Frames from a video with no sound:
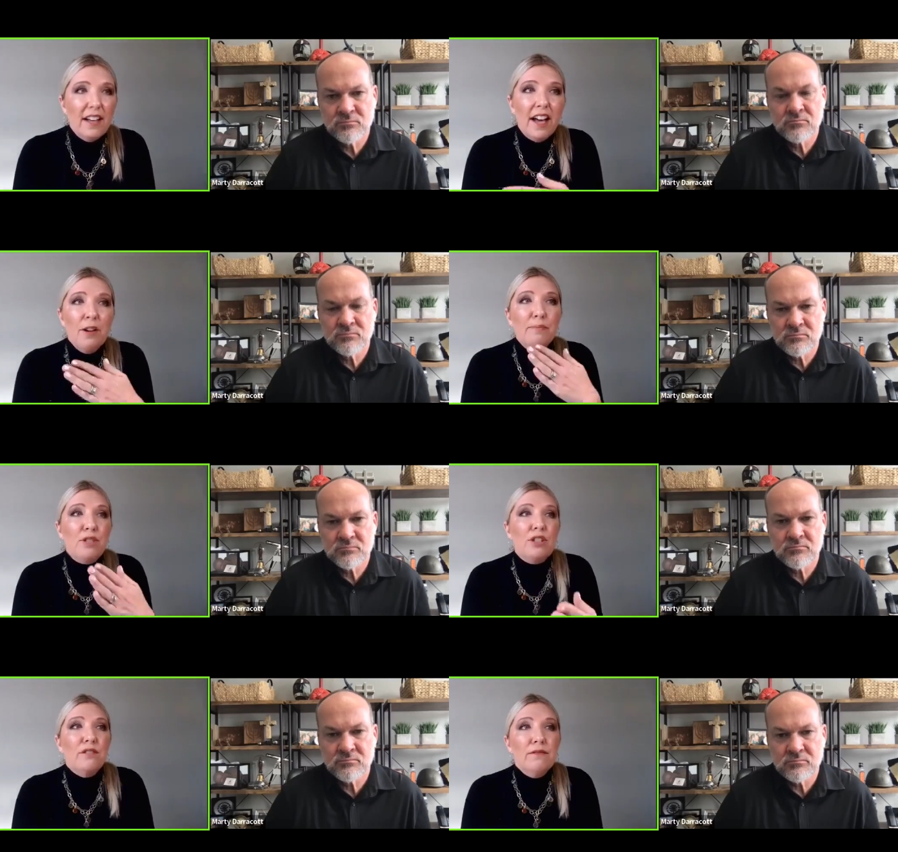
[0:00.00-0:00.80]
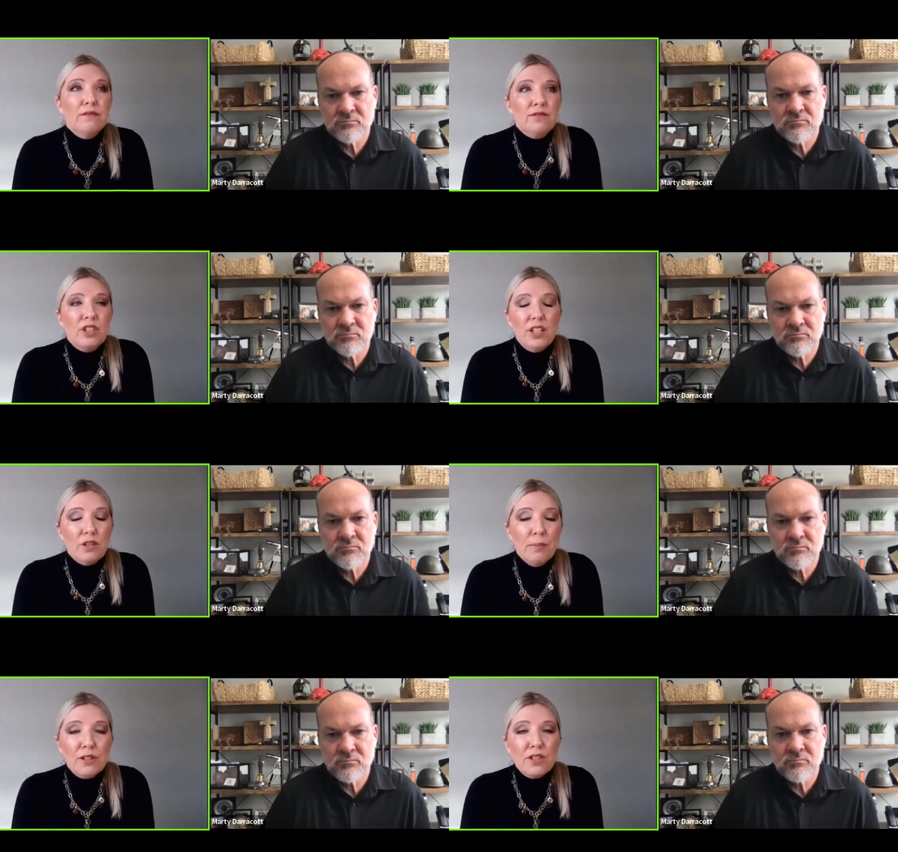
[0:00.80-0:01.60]
Speaker 1: helped you just in
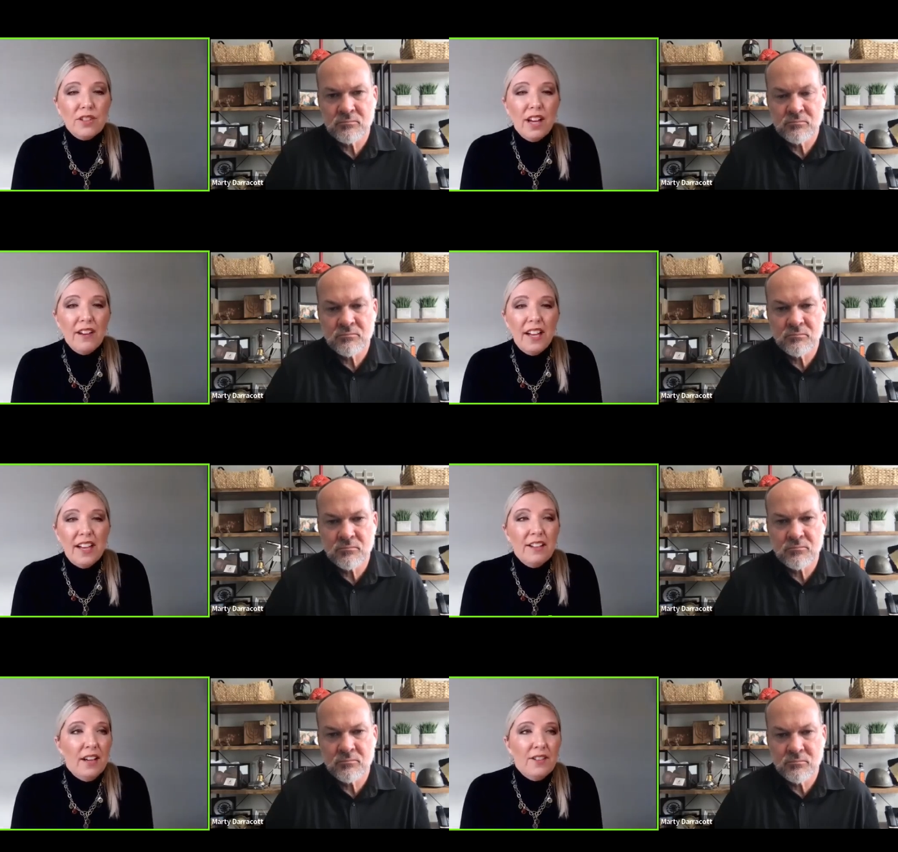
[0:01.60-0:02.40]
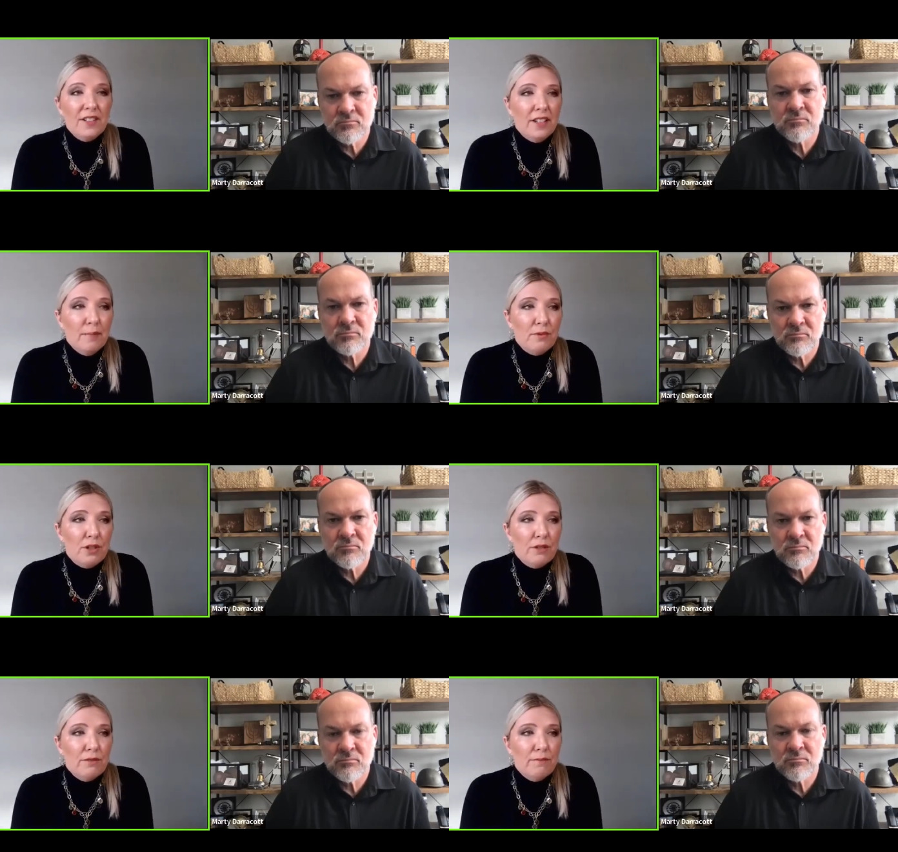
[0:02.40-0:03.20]
your personal life? How, how has it helped
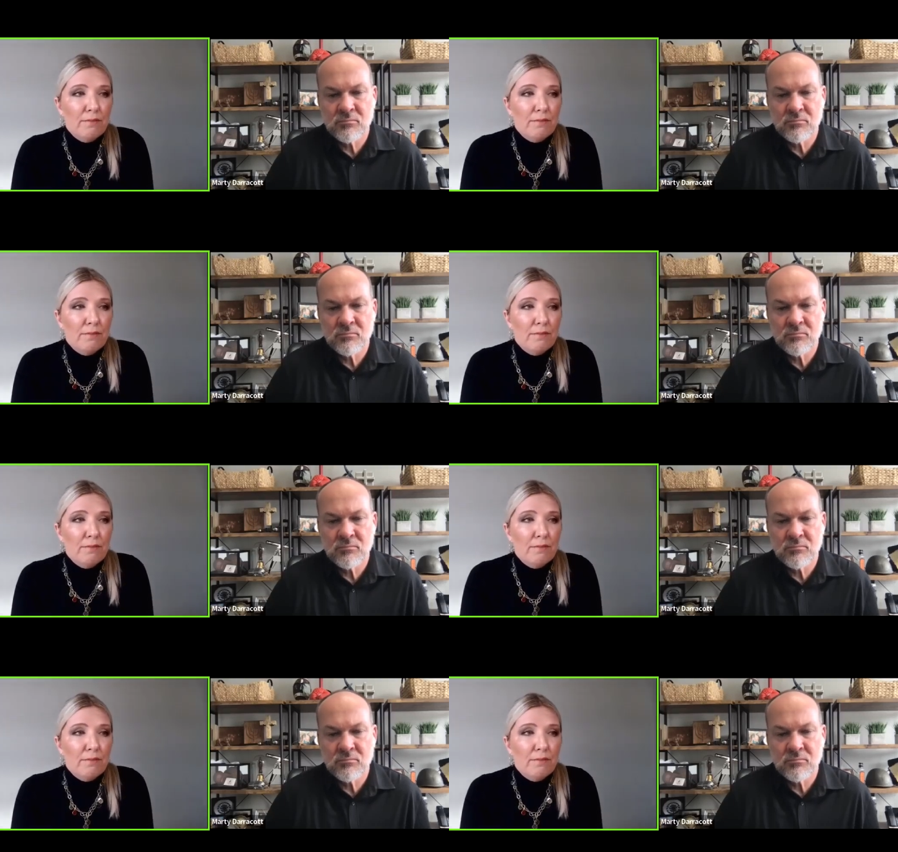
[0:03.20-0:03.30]
you